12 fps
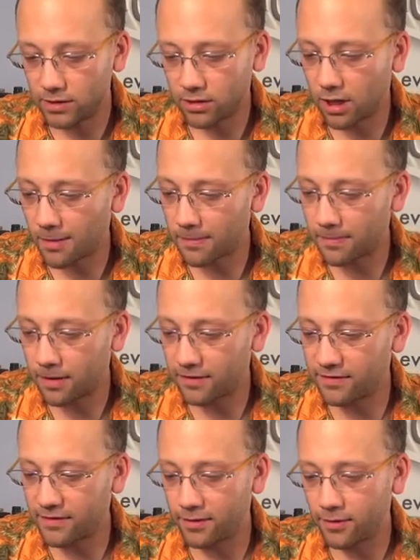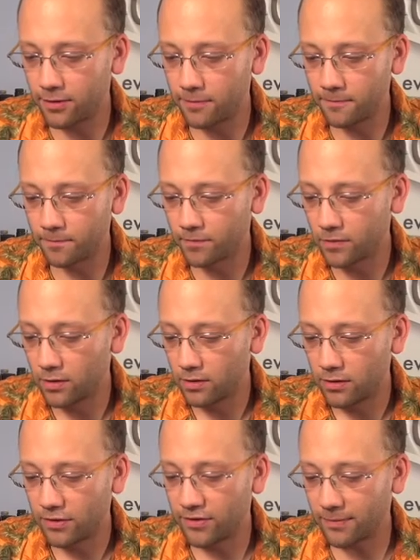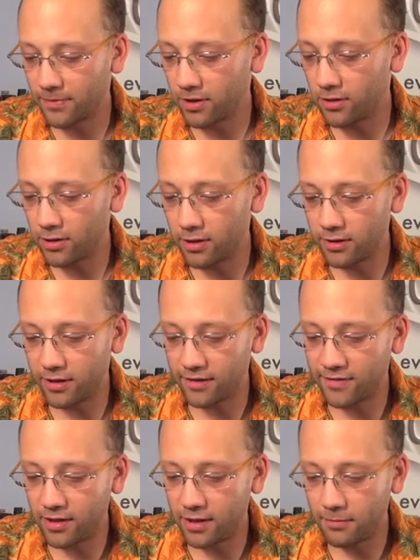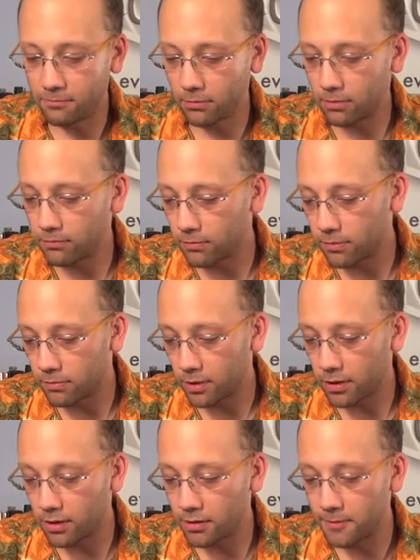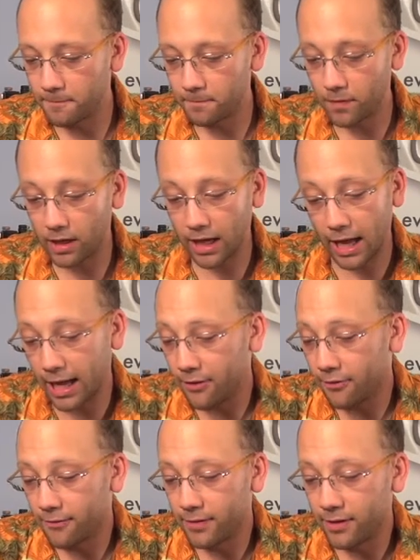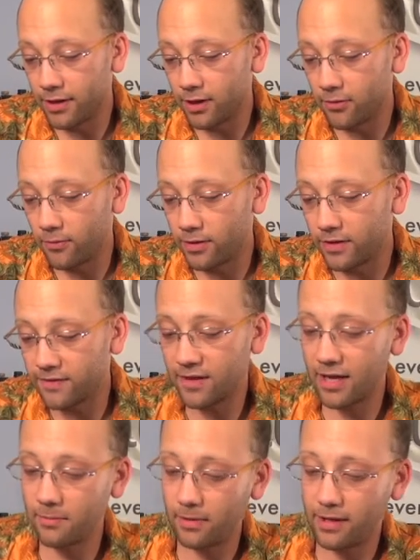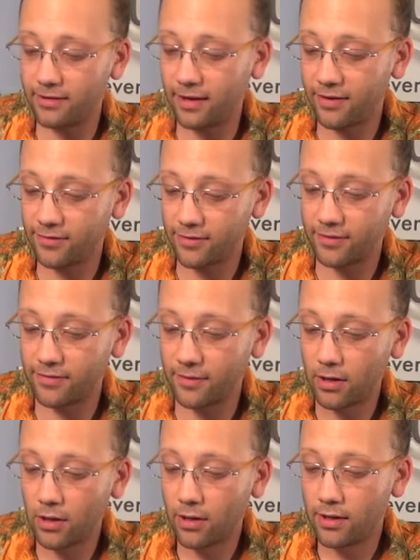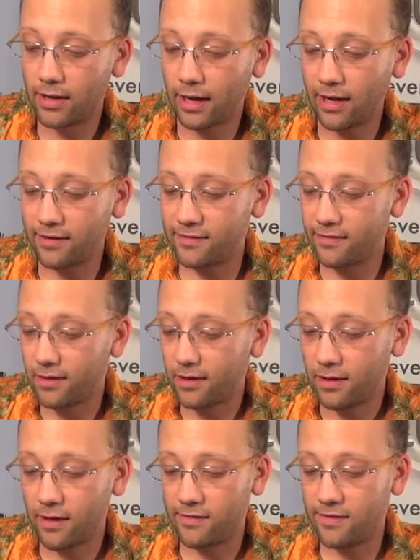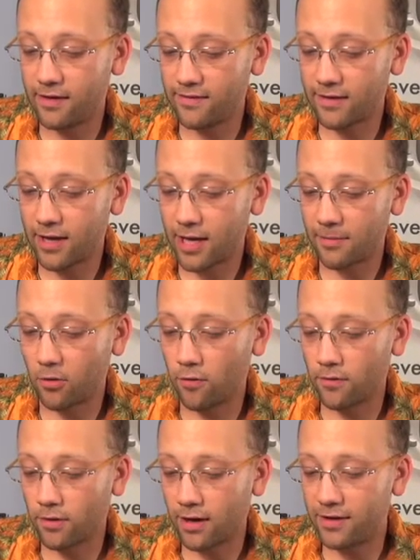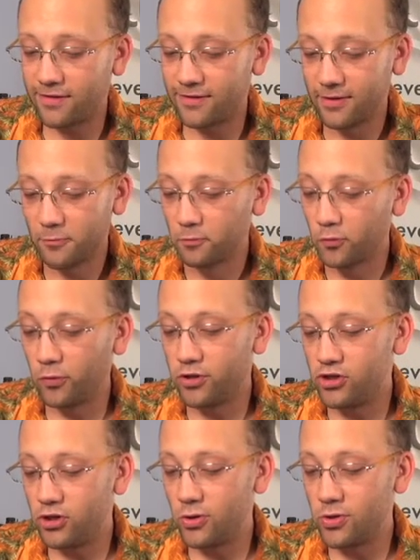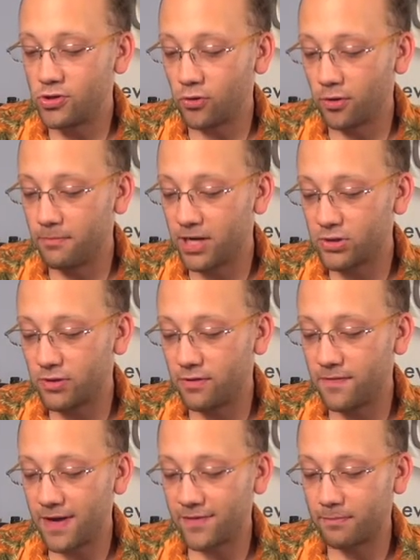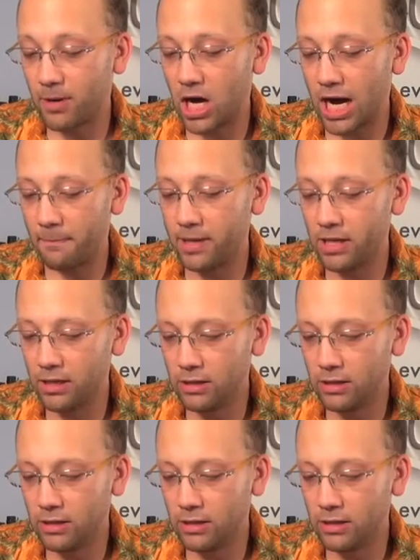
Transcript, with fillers: Copper pot still, something good, tasty, blah, blah, blah, blah, blah. I don't really know what to say, but it tastes nice. It says over ice with juice or mixed with your favorite pop.